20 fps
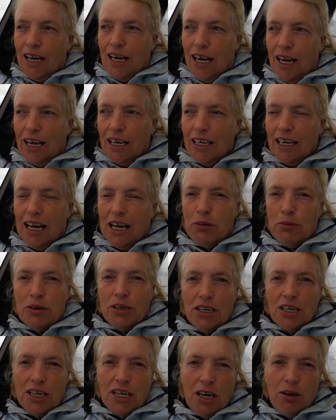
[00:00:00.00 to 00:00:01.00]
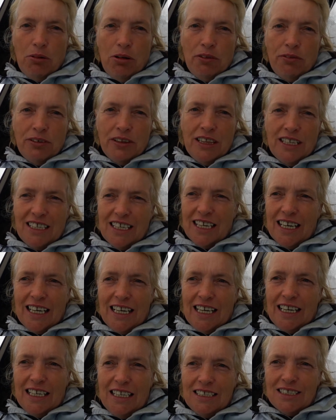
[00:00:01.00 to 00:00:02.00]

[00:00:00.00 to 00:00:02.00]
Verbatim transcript: And now we're going to go off in the dinghy.